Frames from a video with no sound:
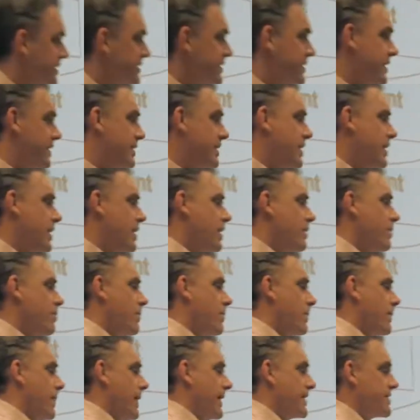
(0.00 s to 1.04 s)
is that
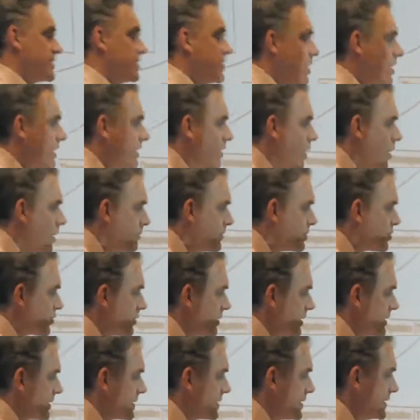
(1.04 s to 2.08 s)
it's not an
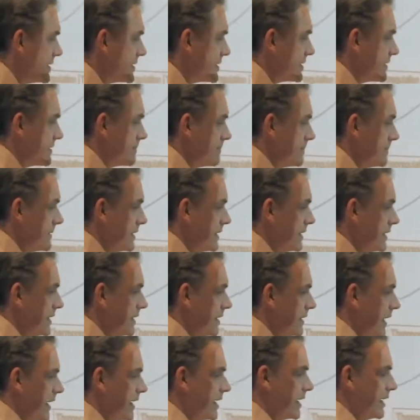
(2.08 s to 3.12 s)
arbitrary system.
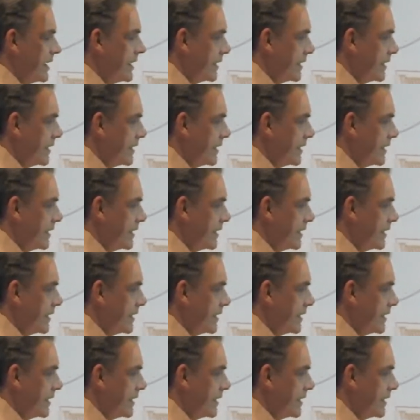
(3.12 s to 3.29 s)
Like,